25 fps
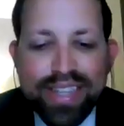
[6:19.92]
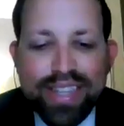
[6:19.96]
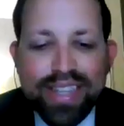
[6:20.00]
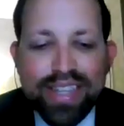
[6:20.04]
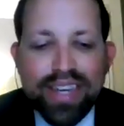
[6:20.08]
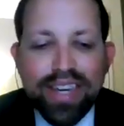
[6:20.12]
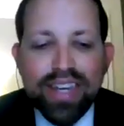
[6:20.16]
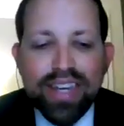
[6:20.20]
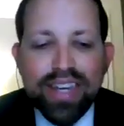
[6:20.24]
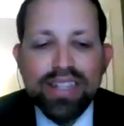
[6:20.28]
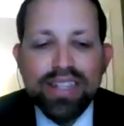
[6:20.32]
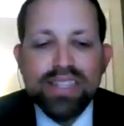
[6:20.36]

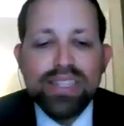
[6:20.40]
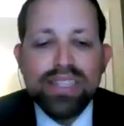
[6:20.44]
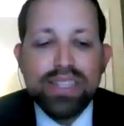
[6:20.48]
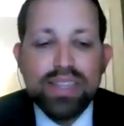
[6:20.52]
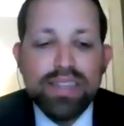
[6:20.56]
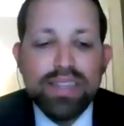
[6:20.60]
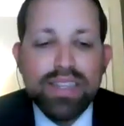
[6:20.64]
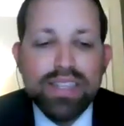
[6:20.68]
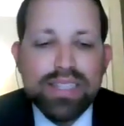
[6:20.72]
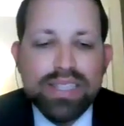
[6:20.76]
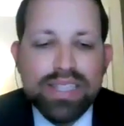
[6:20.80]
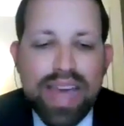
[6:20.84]
the
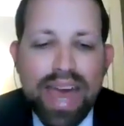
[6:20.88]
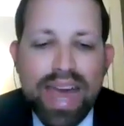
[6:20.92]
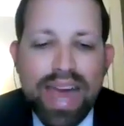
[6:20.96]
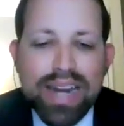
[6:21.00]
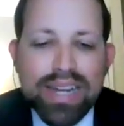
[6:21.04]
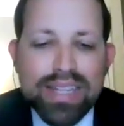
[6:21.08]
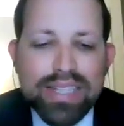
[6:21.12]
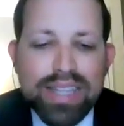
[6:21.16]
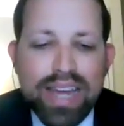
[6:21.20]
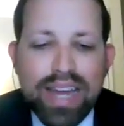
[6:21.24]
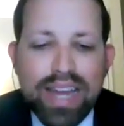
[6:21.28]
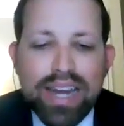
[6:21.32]

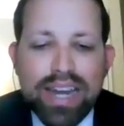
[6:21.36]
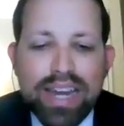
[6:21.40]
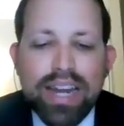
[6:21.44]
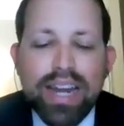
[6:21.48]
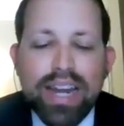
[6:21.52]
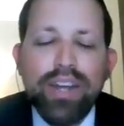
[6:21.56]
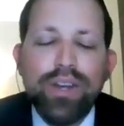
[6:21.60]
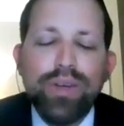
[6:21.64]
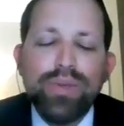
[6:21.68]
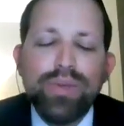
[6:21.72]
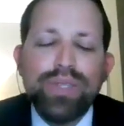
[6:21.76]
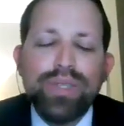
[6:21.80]
sad side, and
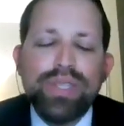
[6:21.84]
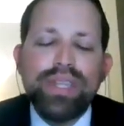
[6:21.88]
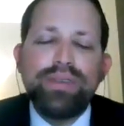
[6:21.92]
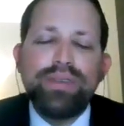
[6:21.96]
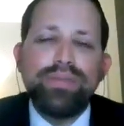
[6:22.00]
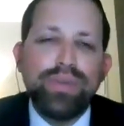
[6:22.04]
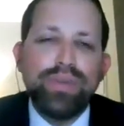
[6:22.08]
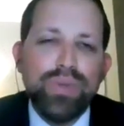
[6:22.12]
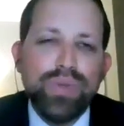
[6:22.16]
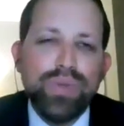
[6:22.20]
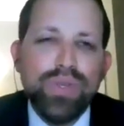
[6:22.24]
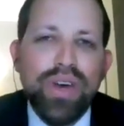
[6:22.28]
I know,
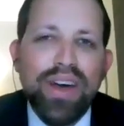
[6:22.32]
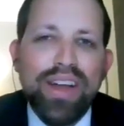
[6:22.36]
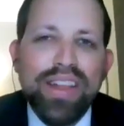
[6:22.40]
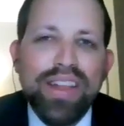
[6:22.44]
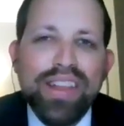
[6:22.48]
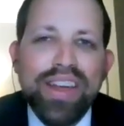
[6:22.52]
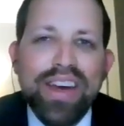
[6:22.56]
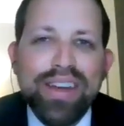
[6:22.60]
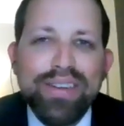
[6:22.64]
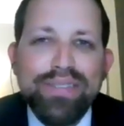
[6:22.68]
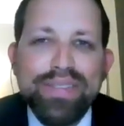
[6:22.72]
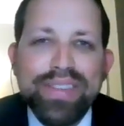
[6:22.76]
Steve, you saw a
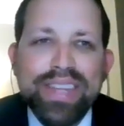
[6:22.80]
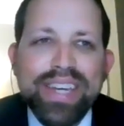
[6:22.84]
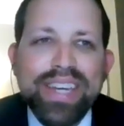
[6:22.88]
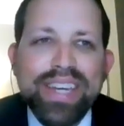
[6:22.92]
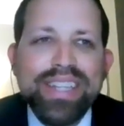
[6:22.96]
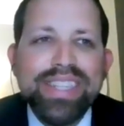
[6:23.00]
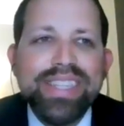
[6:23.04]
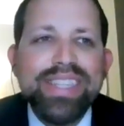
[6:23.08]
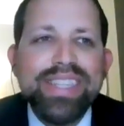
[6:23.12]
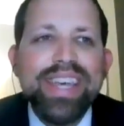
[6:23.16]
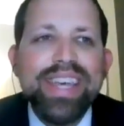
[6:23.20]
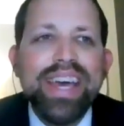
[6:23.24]
lot of
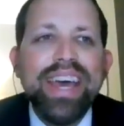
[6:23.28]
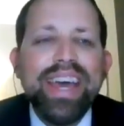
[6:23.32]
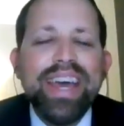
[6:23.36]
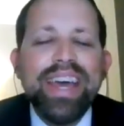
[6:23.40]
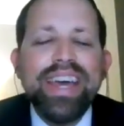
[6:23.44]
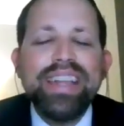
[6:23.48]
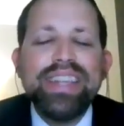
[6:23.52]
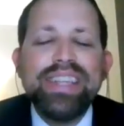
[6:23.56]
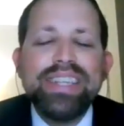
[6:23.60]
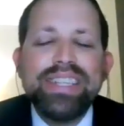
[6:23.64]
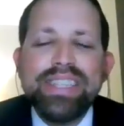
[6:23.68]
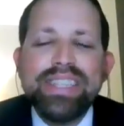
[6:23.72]
this,
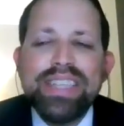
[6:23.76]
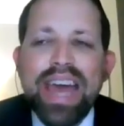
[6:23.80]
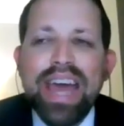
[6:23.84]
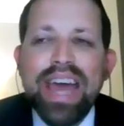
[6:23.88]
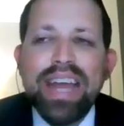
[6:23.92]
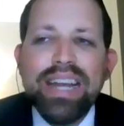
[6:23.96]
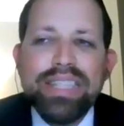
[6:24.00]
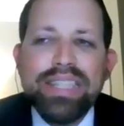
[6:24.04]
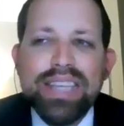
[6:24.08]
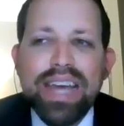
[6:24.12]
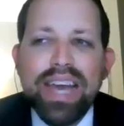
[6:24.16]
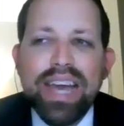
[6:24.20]
the
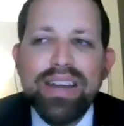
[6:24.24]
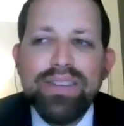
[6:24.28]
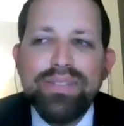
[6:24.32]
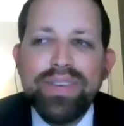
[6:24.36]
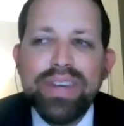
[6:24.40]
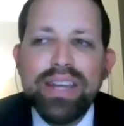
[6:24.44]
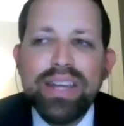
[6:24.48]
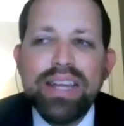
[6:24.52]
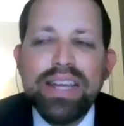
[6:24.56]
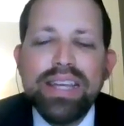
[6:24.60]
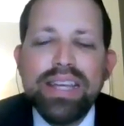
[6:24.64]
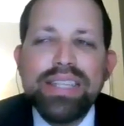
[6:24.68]
sad side
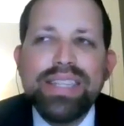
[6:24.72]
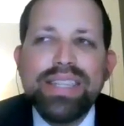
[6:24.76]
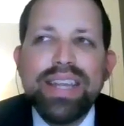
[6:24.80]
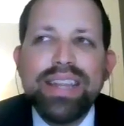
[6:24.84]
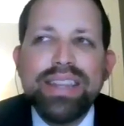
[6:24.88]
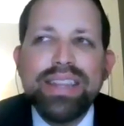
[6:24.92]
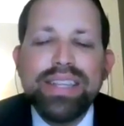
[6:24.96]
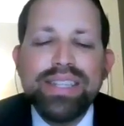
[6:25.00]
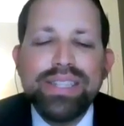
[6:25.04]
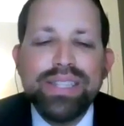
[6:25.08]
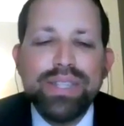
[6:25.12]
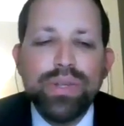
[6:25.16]
of it is
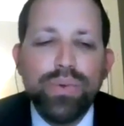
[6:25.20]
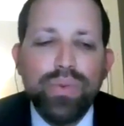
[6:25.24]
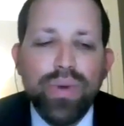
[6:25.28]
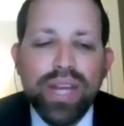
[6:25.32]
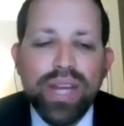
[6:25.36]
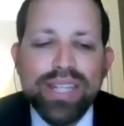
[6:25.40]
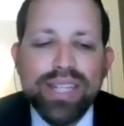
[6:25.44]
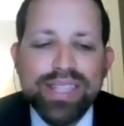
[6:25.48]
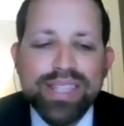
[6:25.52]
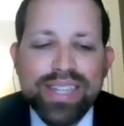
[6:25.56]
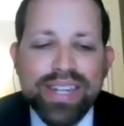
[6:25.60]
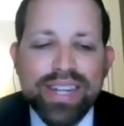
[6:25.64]
that this
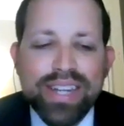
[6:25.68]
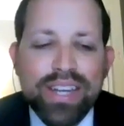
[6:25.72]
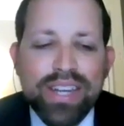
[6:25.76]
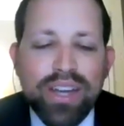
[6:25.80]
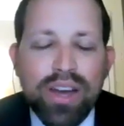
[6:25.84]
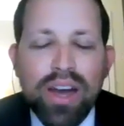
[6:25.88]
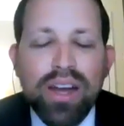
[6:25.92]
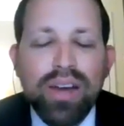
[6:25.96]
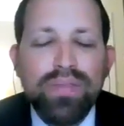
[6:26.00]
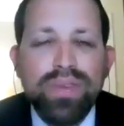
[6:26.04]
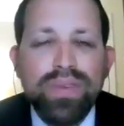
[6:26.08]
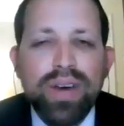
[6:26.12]
great
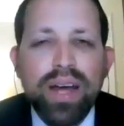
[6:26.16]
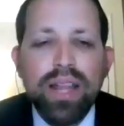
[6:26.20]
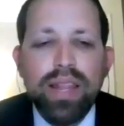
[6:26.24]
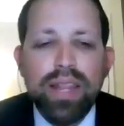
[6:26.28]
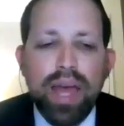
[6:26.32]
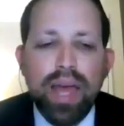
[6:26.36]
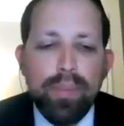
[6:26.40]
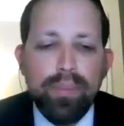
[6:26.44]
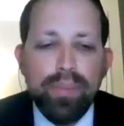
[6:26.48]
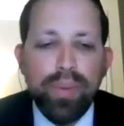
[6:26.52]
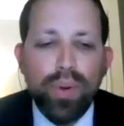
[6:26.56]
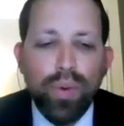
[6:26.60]
synagogue of
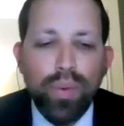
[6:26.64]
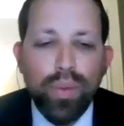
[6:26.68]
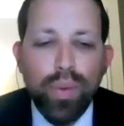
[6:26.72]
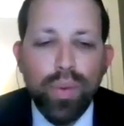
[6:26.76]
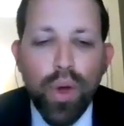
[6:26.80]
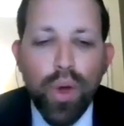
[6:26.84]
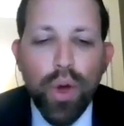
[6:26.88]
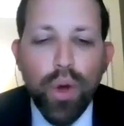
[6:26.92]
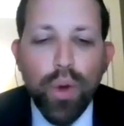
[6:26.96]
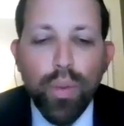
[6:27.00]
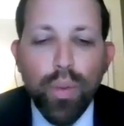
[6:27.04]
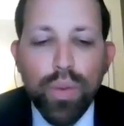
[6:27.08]

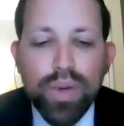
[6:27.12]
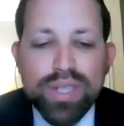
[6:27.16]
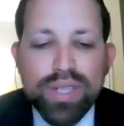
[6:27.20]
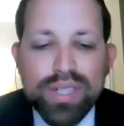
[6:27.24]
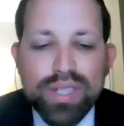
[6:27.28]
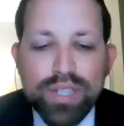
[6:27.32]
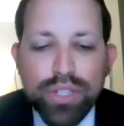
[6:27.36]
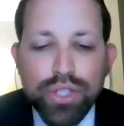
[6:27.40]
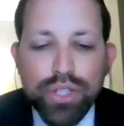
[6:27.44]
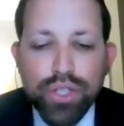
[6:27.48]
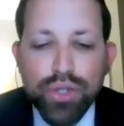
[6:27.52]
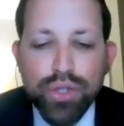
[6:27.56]
Aleppo
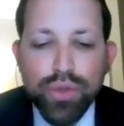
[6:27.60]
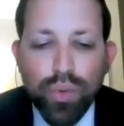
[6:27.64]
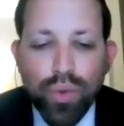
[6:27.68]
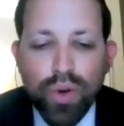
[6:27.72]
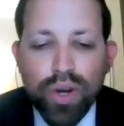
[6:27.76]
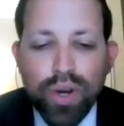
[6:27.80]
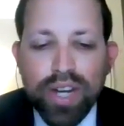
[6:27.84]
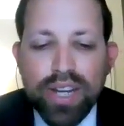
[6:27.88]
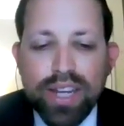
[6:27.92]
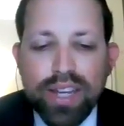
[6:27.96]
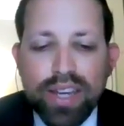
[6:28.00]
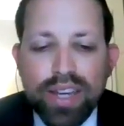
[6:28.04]
was
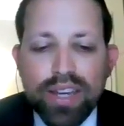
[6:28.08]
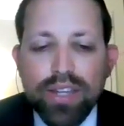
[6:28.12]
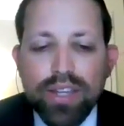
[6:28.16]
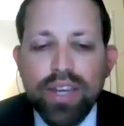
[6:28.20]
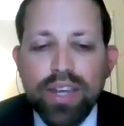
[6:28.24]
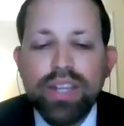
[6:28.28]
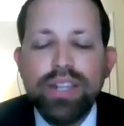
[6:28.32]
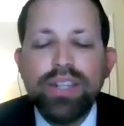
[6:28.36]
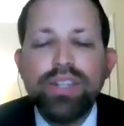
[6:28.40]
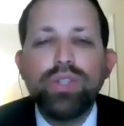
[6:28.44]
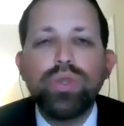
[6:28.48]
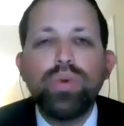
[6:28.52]
destroyed
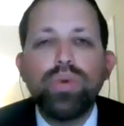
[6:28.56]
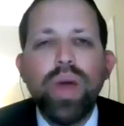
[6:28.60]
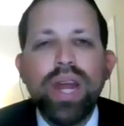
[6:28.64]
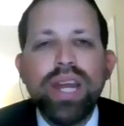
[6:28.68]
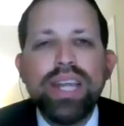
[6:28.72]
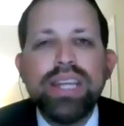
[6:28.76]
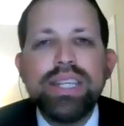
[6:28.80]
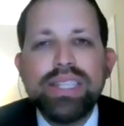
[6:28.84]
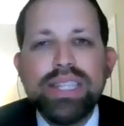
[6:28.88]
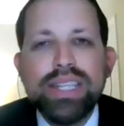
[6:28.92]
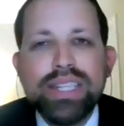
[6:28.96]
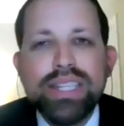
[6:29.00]
in
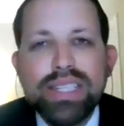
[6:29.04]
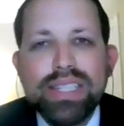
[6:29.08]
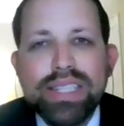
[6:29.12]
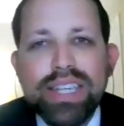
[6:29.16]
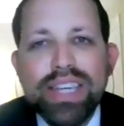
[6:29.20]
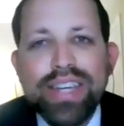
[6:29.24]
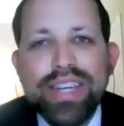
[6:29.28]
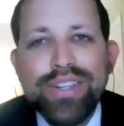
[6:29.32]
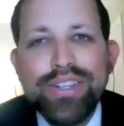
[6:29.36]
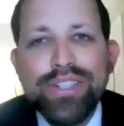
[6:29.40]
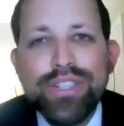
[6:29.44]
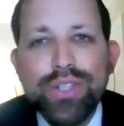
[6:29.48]

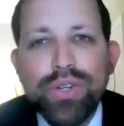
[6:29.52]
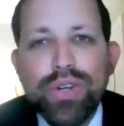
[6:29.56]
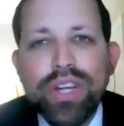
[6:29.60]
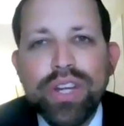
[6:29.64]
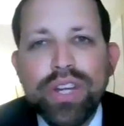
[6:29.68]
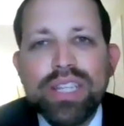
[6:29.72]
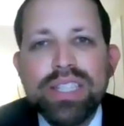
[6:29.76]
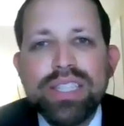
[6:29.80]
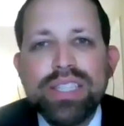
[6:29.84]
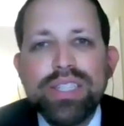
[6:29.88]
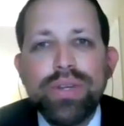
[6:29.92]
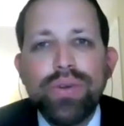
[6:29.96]
2016
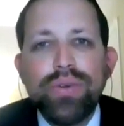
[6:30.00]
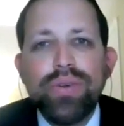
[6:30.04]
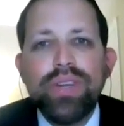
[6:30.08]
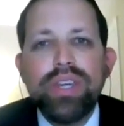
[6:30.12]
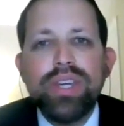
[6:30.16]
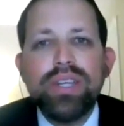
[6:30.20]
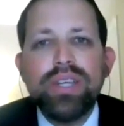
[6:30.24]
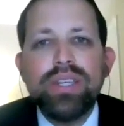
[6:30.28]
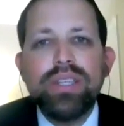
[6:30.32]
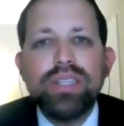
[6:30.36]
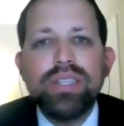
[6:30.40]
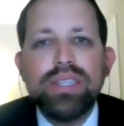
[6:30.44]
during
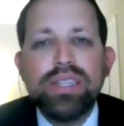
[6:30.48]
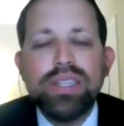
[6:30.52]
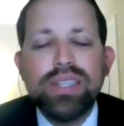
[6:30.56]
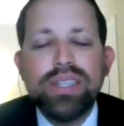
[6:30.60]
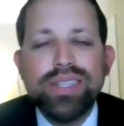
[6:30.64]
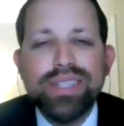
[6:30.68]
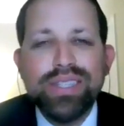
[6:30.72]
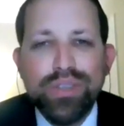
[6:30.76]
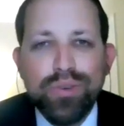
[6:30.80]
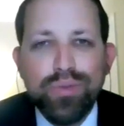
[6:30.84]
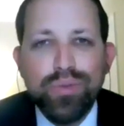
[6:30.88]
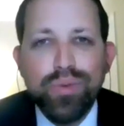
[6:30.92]
Syria's
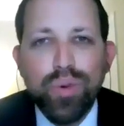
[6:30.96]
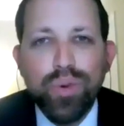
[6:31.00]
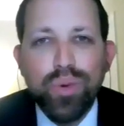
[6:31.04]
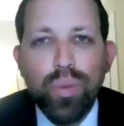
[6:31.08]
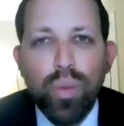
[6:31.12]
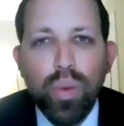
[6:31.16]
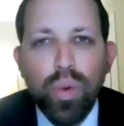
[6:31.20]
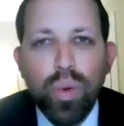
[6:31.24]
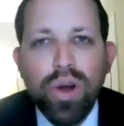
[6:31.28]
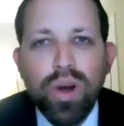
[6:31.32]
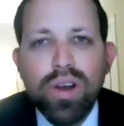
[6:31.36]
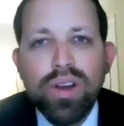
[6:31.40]
civil
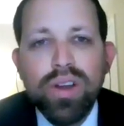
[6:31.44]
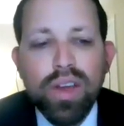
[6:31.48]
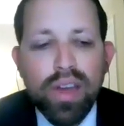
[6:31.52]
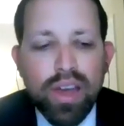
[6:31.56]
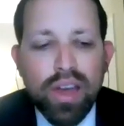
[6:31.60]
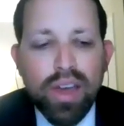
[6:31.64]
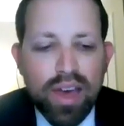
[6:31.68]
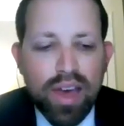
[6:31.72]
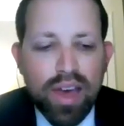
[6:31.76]
war.